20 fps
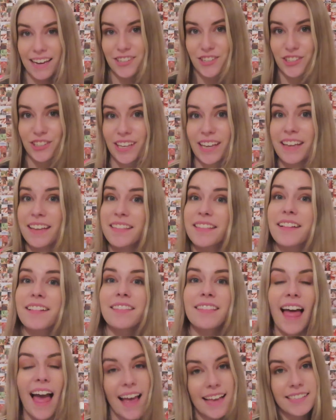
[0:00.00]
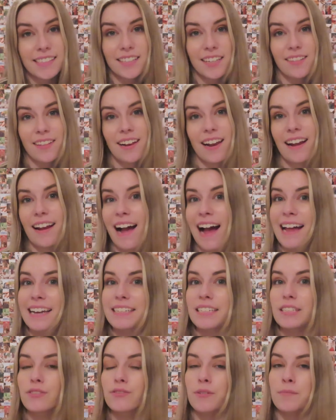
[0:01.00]
actually, the last thing that I
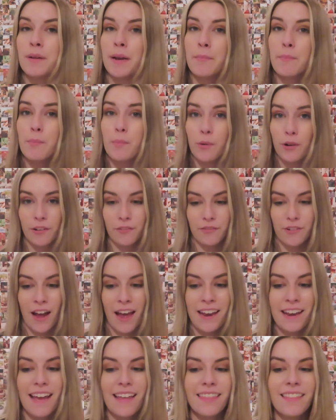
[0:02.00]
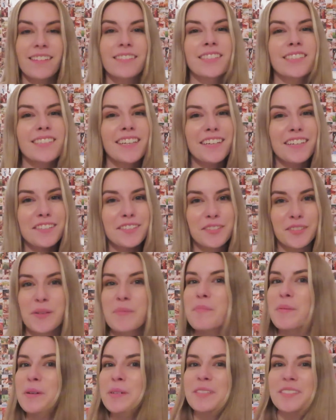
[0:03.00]
got is for my boyfriend. And this is like a
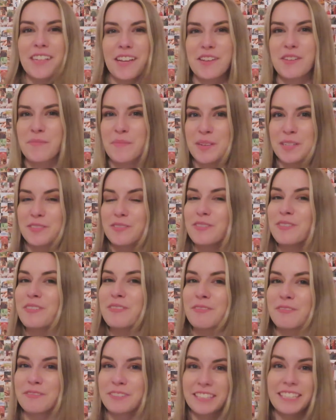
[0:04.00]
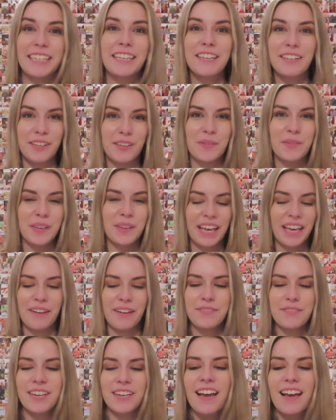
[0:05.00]
super sentimental, really cute
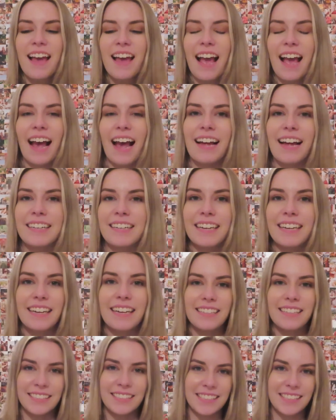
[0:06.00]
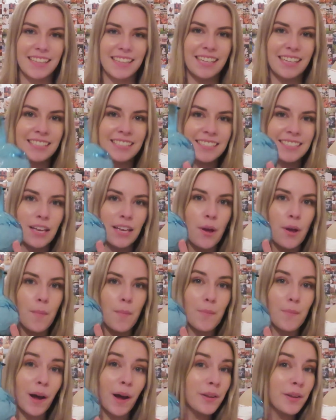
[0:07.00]
gift. And it is this
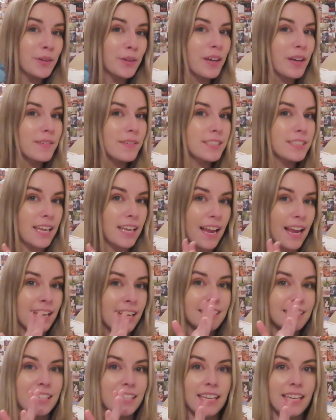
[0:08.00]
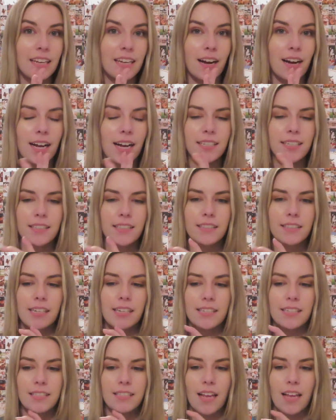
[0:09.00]
bottle of sand. He got
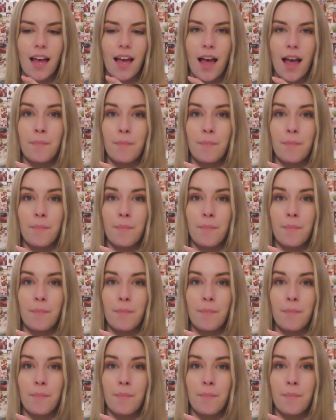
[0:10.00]
this